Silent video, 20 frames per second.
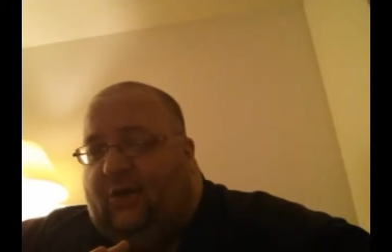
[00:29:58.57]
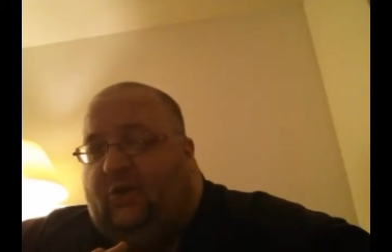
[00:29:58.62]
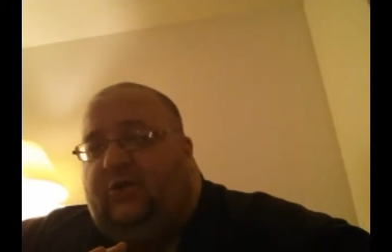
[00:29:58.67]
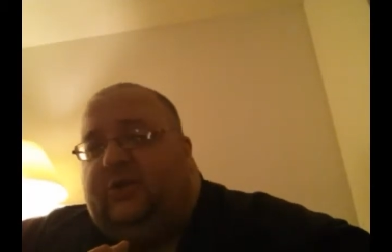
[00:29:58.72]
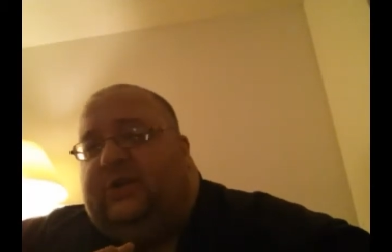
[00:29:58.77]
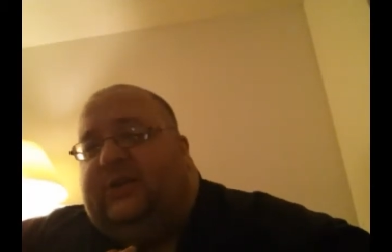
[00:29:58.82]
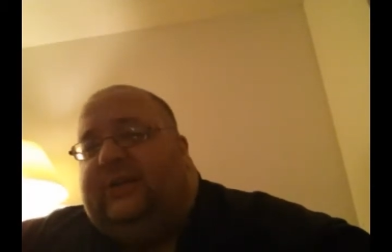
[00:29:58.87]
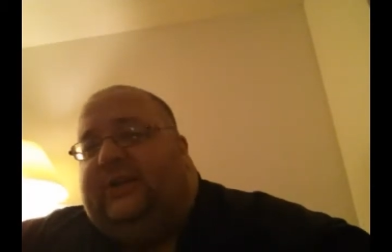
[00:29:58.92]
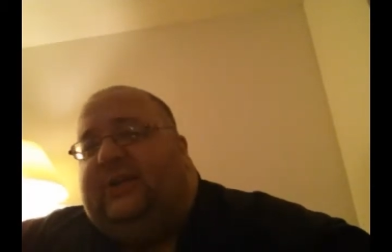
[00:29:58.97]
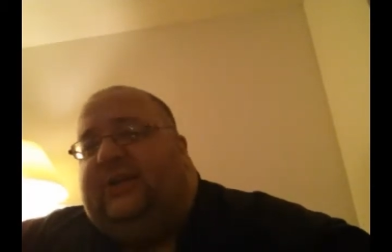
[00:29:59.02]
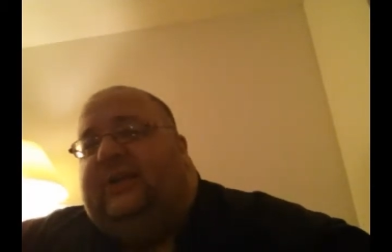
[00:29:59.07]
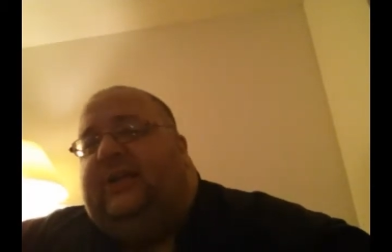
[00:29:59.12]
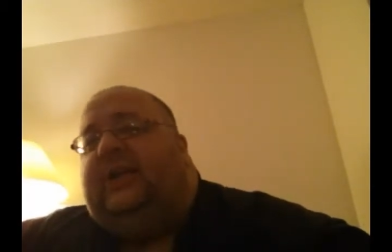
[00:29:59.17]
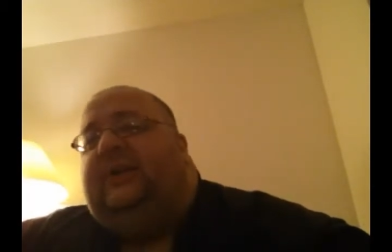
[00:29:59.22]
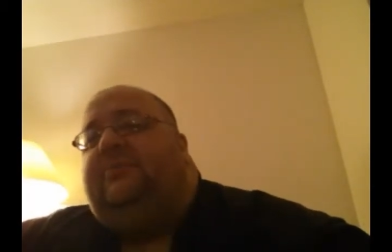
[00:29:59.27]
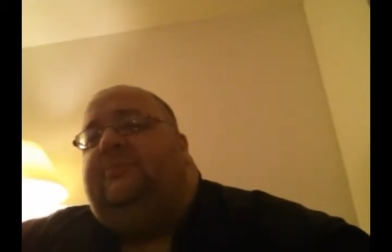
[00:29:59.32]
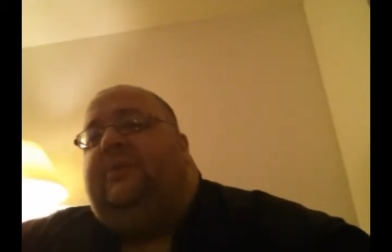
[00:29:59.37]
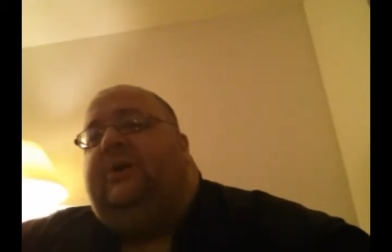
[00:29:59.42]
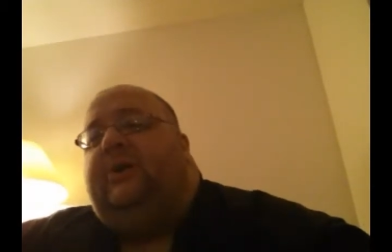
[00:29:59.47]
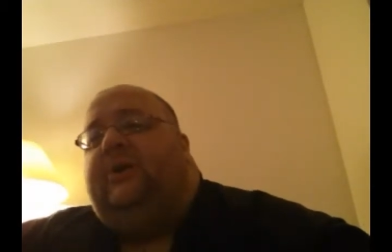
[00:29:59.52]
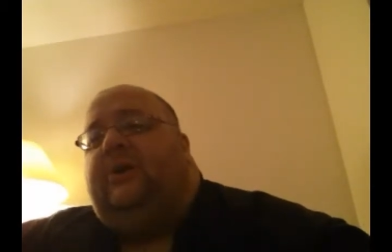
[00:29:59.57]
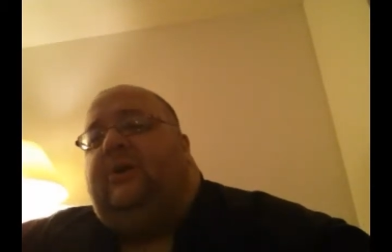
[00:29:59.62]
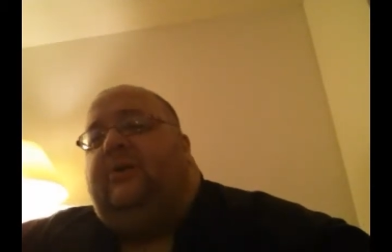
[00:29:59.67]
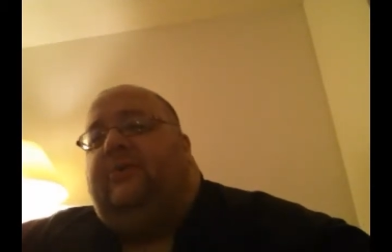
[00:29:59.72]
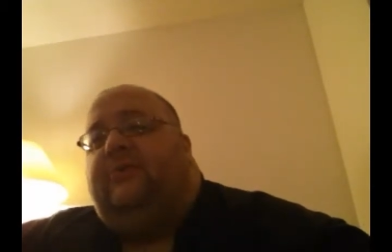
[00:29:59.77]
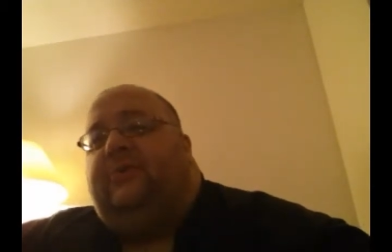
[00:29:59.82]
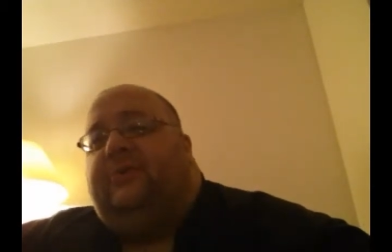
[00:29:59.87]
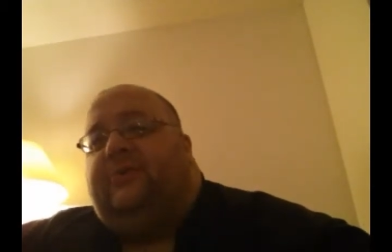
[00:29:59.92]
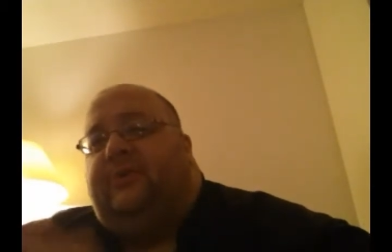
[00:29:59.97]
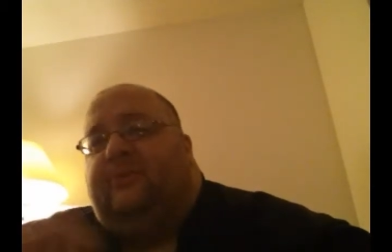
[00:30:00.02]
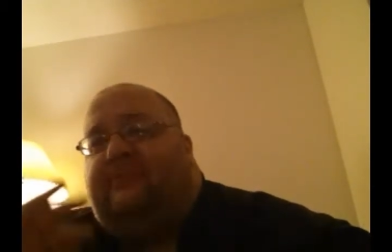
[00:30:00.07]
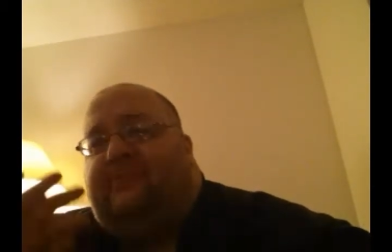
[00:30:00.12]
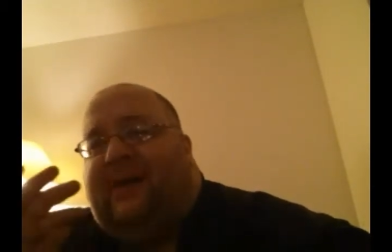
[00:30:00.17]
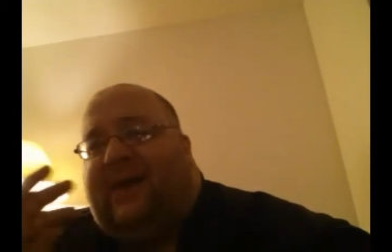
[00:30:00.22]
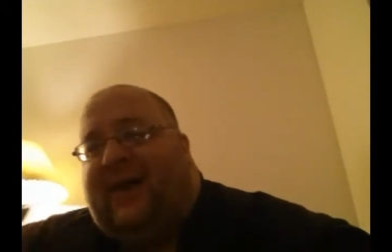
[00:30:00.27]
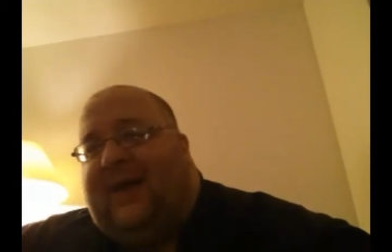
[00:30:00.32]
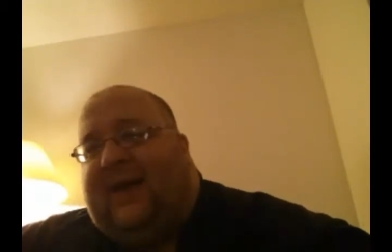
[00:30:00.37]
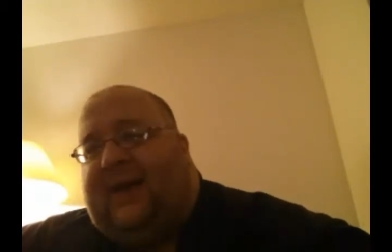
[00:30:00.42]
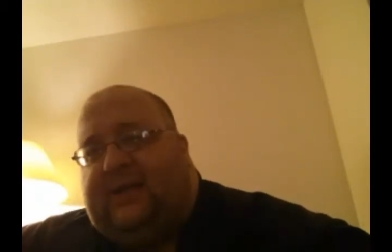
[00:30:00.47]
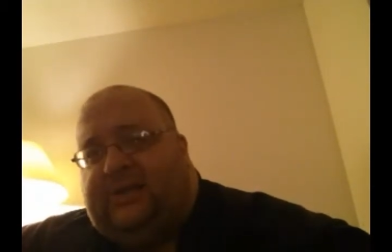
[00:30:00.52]
only did he put over the
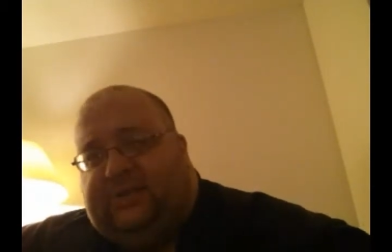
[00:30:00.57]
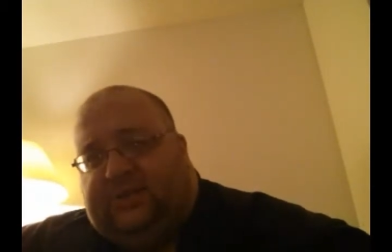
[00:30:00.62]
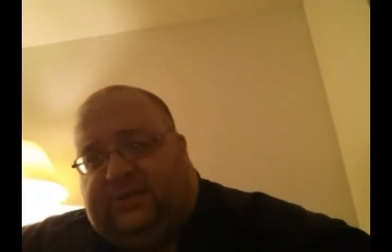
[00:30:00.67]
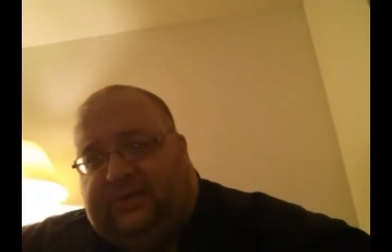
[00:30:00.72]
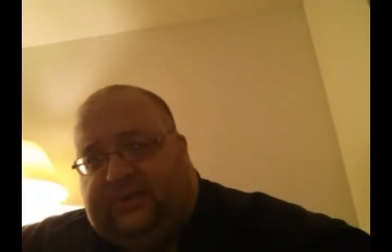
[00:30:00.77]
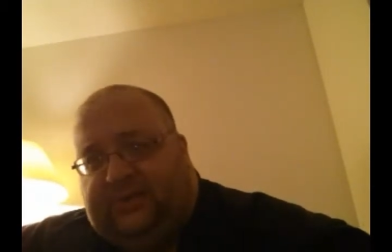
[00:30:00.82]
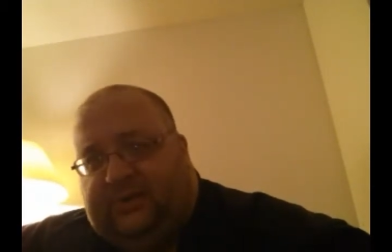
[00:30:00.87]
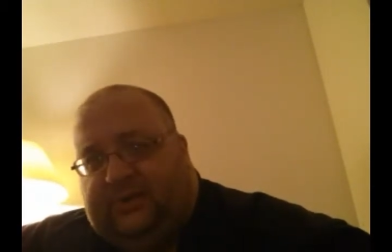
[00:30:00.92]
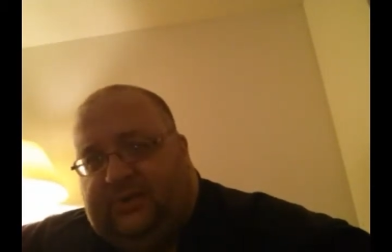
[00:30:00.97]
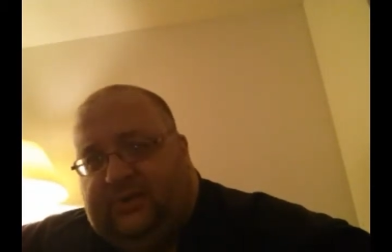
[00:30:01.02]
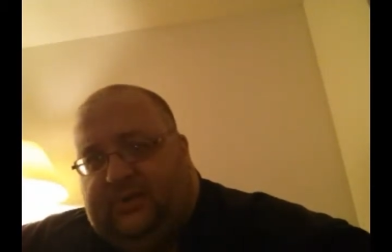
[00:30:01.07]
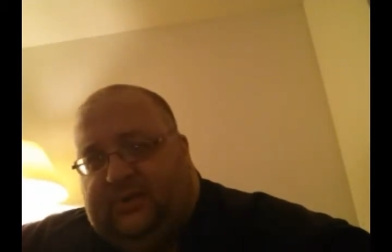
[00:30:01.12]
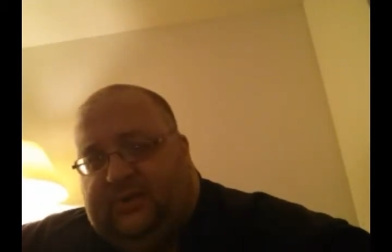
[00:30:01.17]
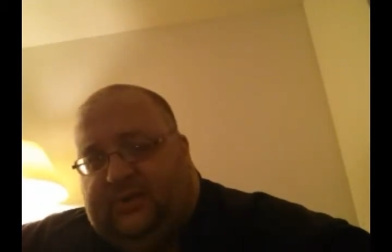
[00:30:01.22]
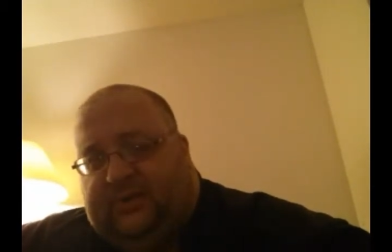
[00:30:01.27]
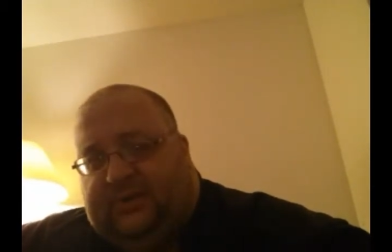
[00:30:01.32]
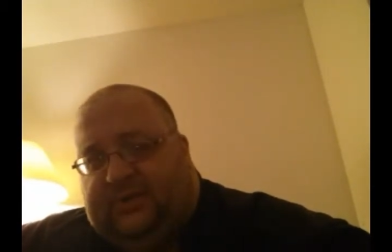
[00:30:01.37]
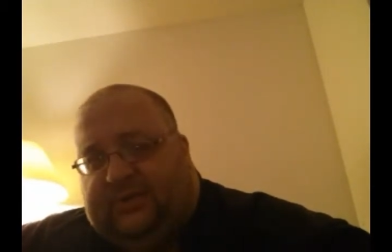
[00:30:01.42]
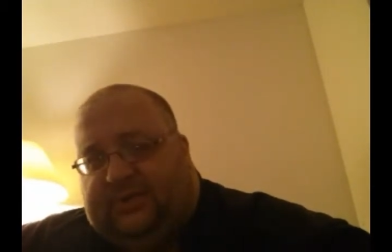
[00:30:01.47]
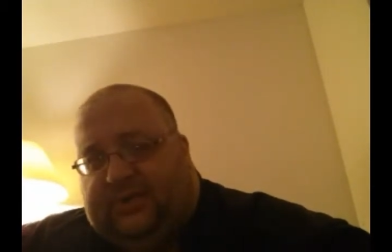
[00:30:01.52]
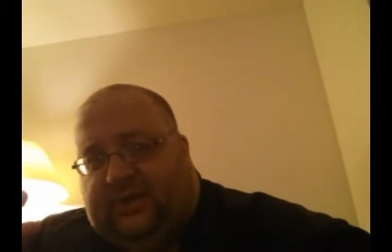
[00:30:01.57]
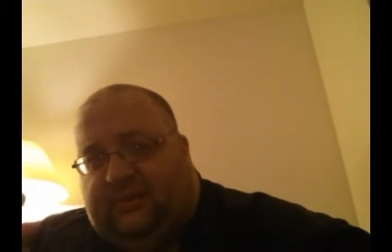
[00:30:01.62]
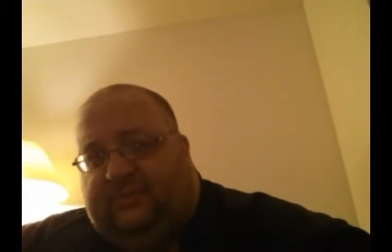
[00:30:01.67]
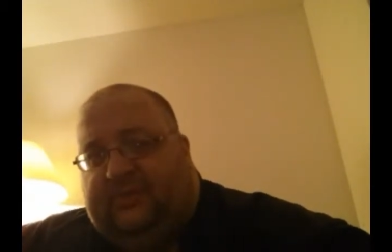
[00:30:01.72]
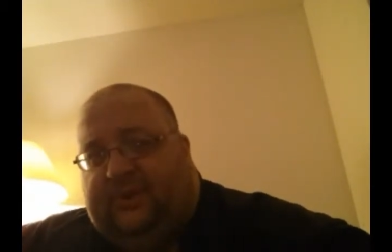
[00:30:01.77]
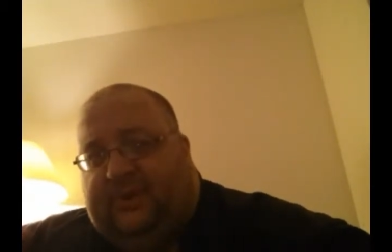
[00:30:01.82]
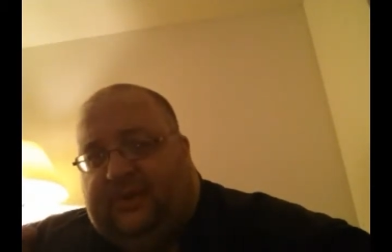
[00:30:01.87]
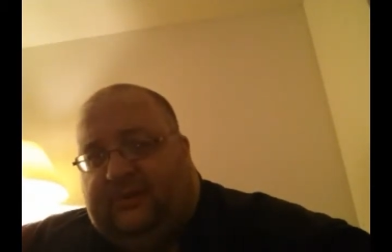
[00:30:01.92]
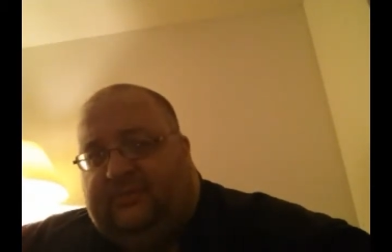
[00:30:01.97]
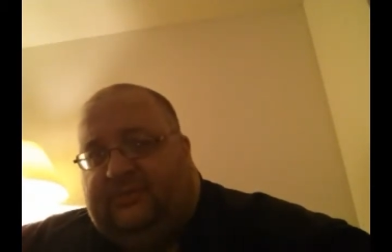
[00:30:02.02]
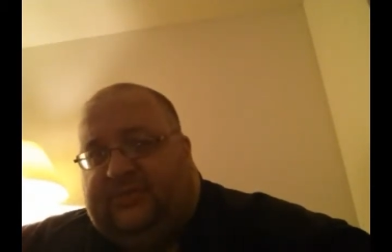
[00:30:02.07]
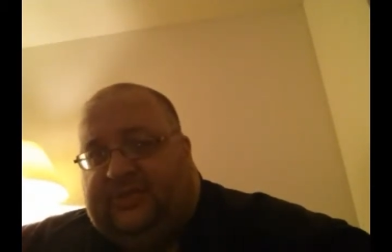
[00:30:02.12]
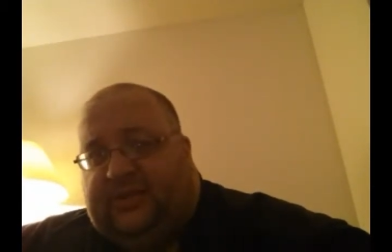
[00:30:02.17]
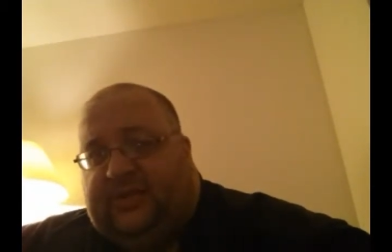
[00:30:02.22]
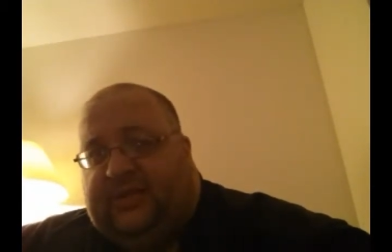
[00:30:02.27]
match that's coming up